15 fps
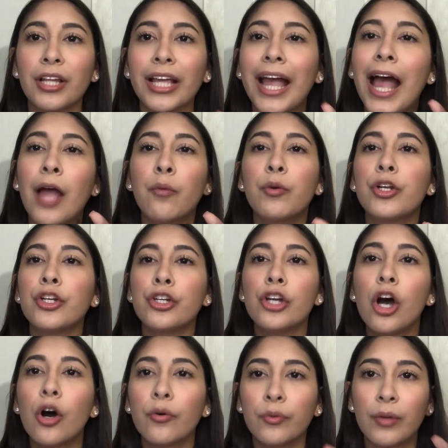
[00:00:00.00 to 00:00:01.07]
Like, I would
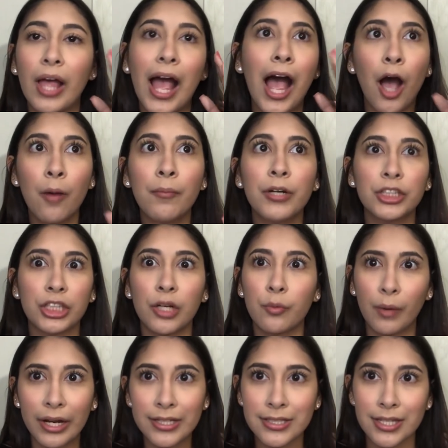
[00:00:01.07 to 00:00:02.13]
know how much I
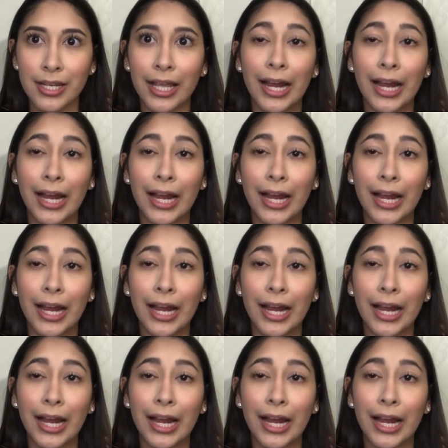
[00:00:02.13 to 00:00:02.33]
wasted.